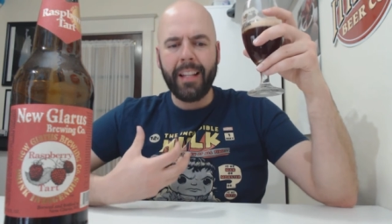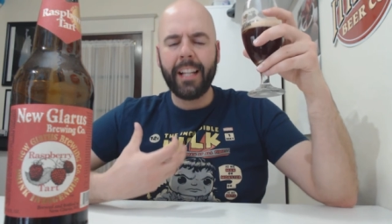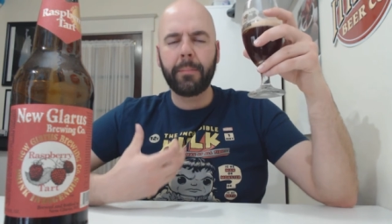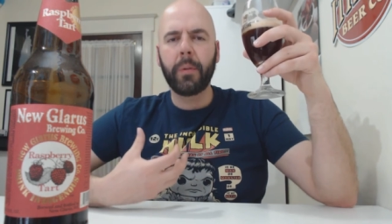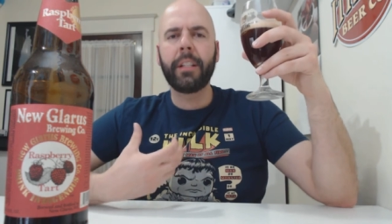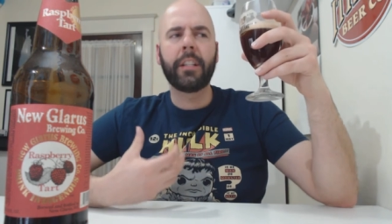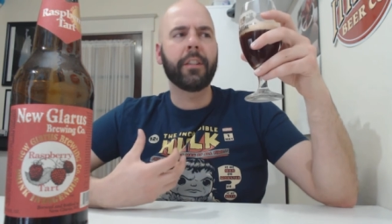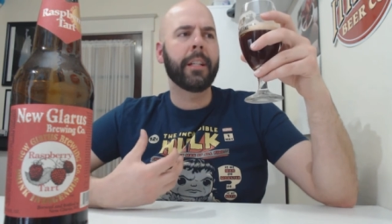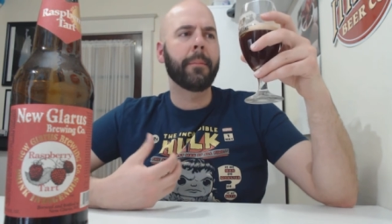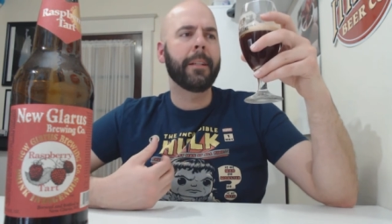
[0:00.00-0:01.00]
yeah, it's pretty
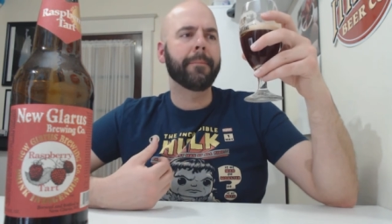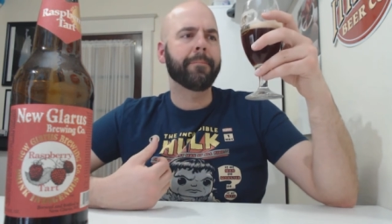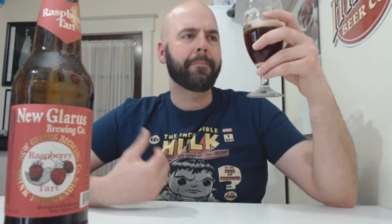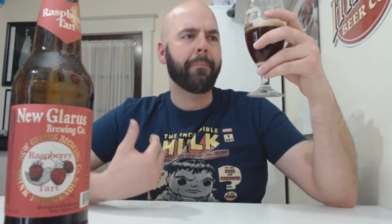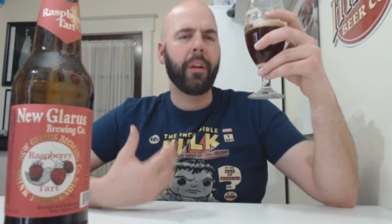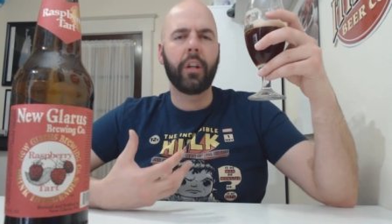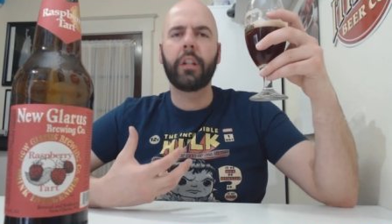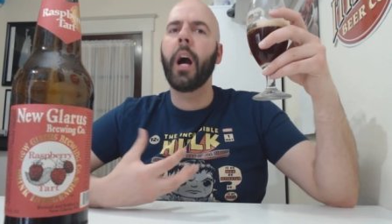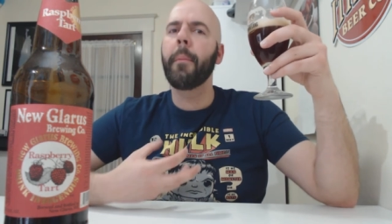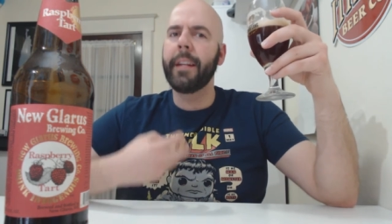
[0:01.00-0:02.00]
creamy. Good
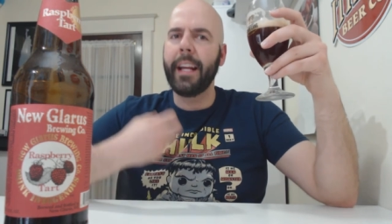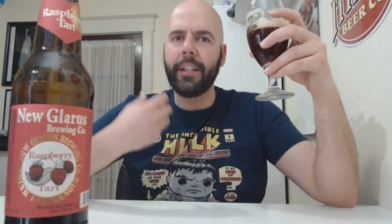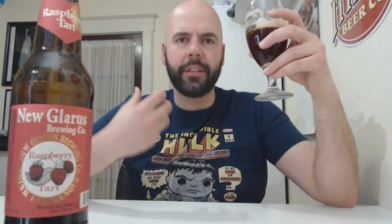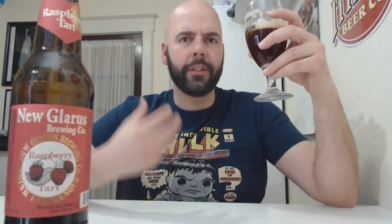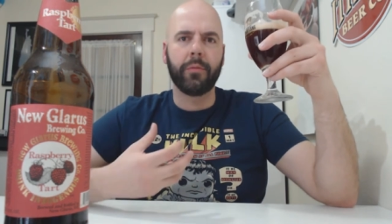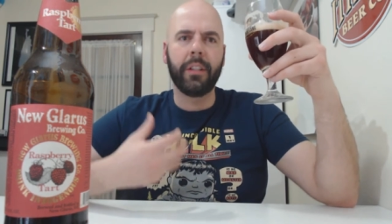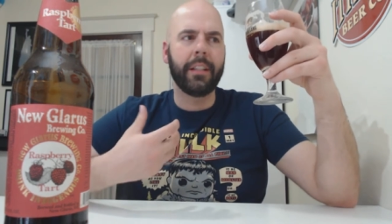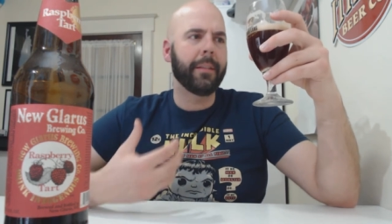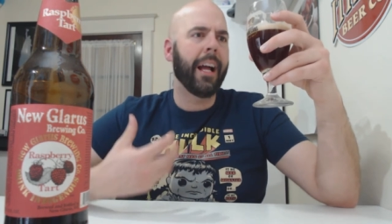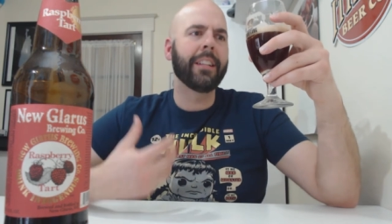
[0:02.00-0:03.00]
carbonation just
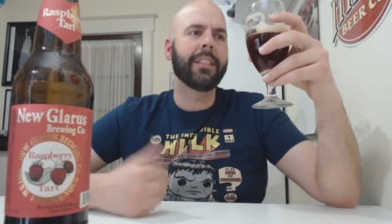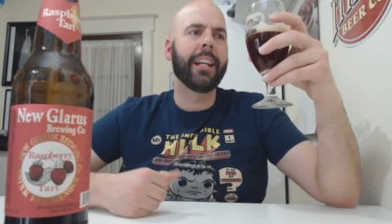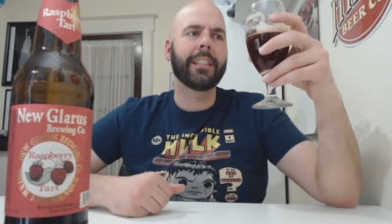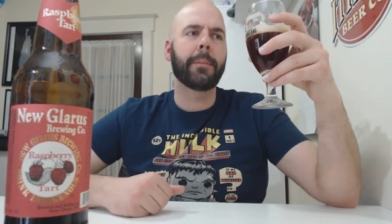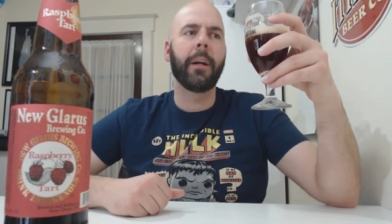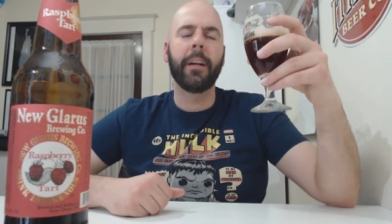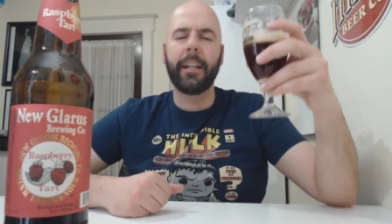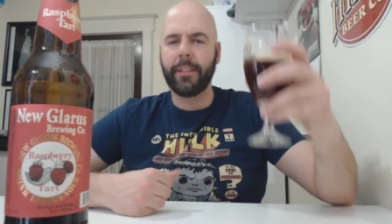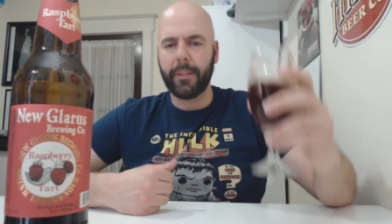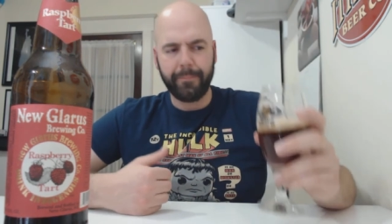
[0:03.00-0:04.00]
really adds to that
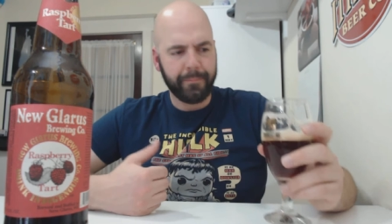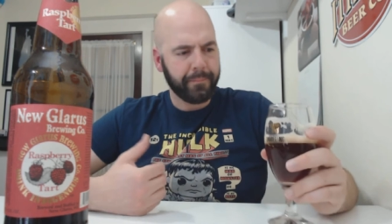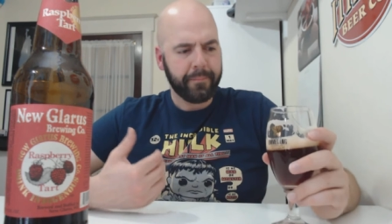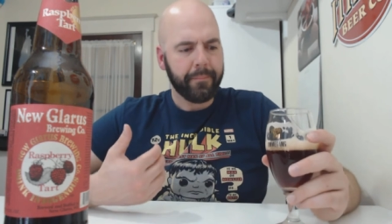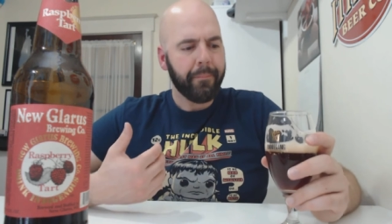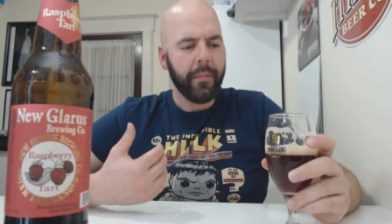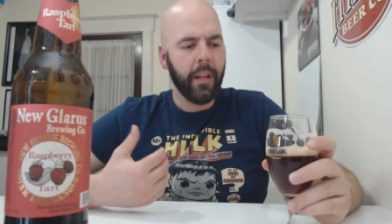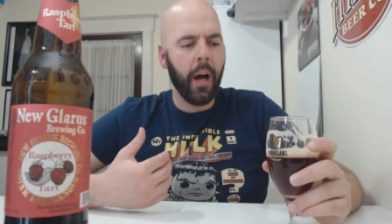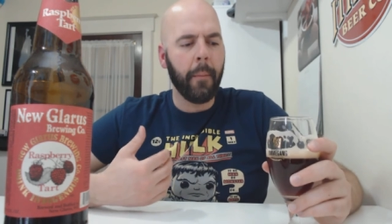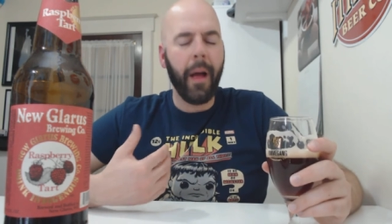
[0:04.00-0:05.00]
experience.
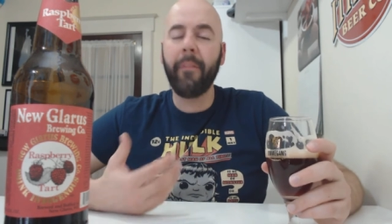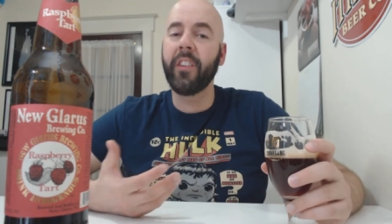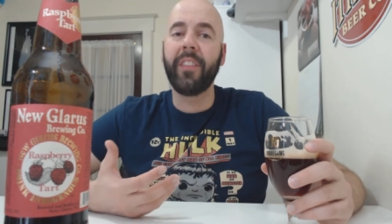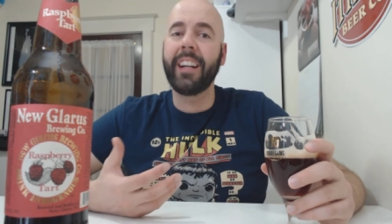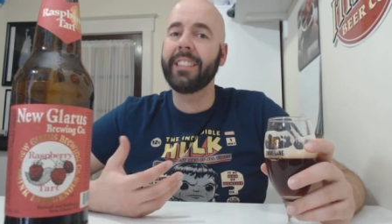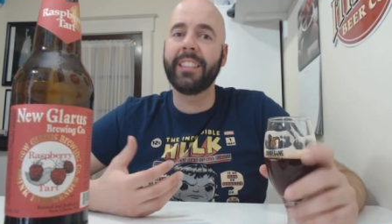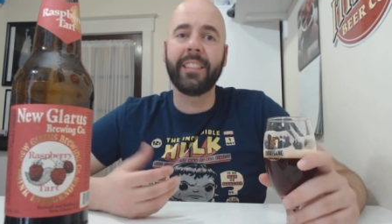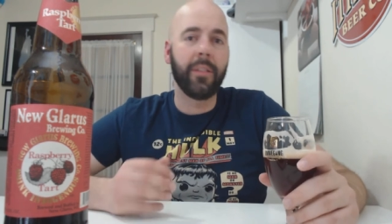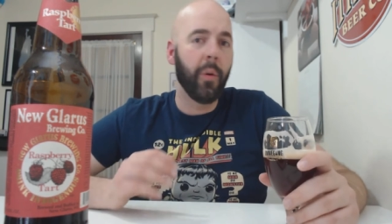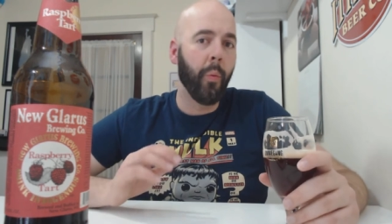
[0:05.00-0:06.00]
Um,
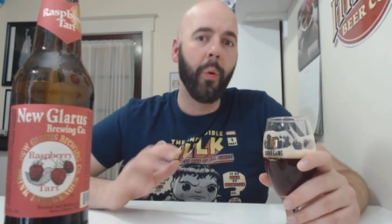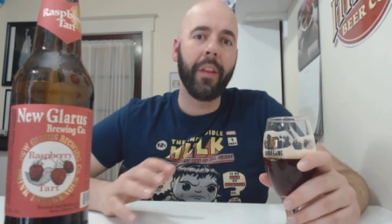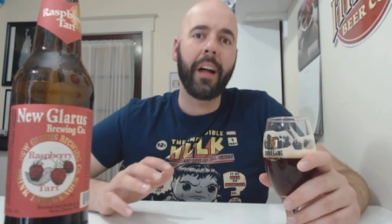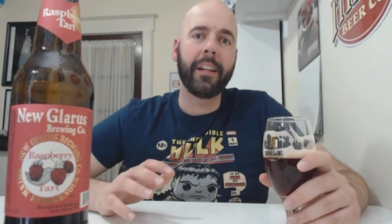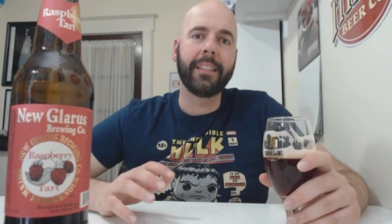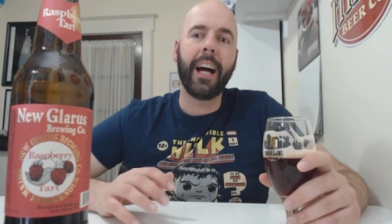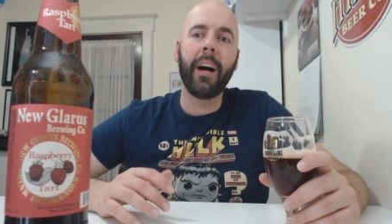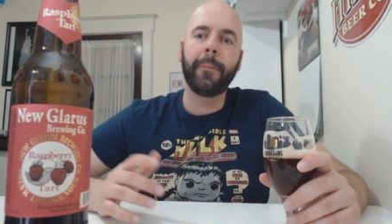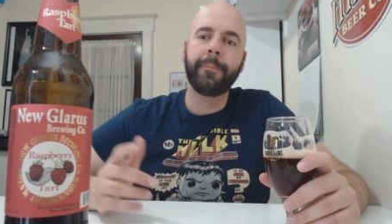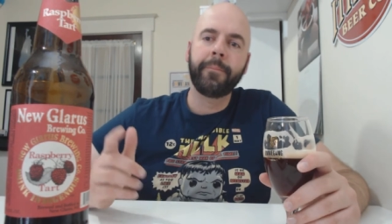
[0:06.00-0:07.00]
effervescent, without a
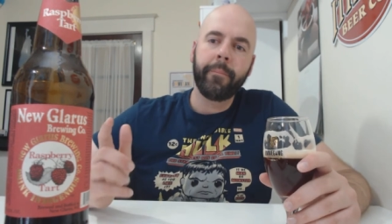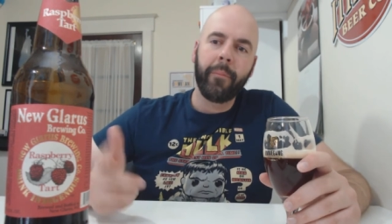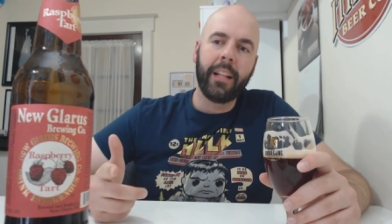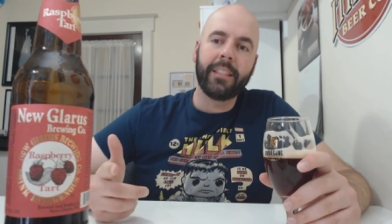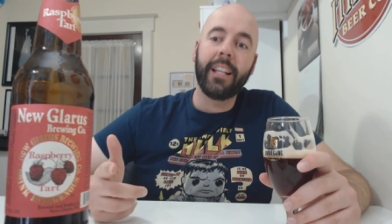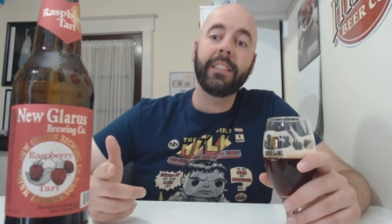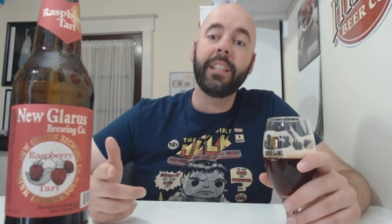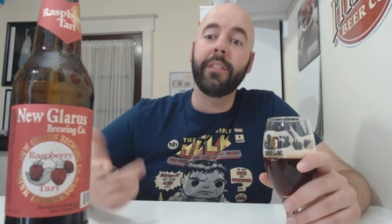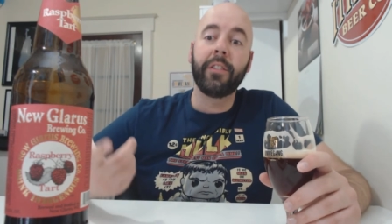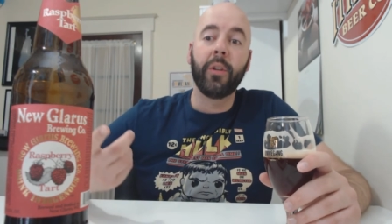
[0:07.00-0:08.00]
doubt. It says
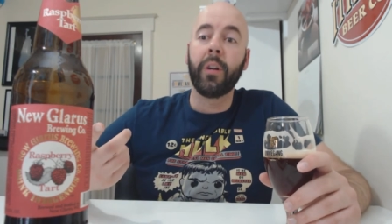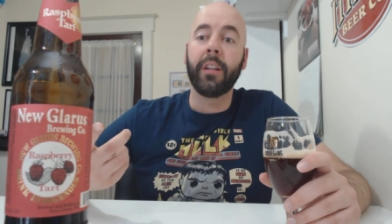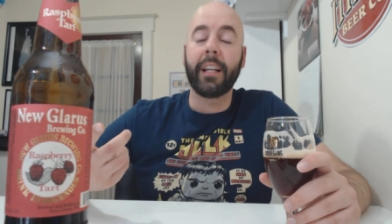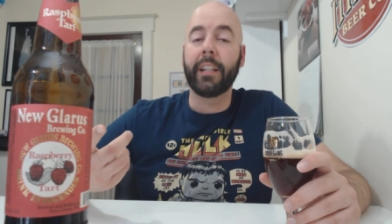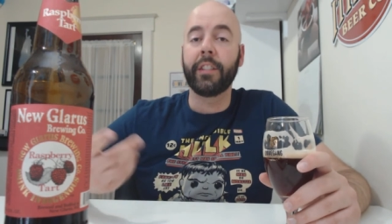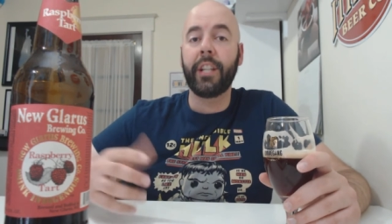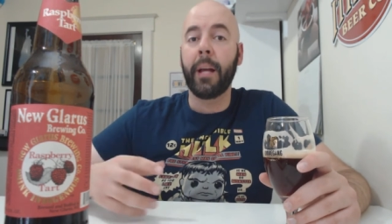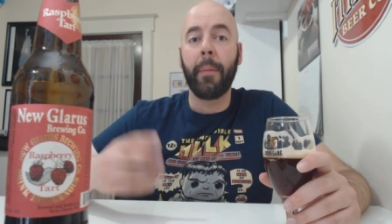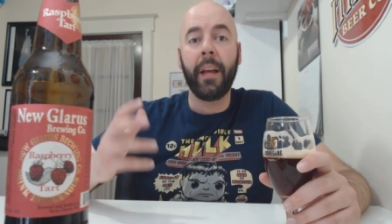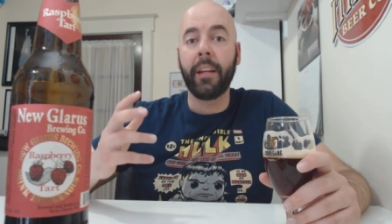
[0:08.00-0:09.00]
even do it in like a
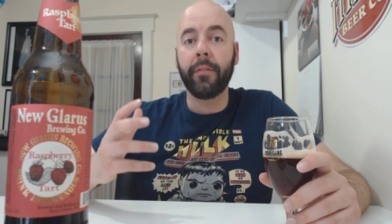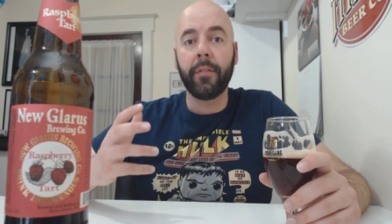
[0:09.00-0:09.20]
champagne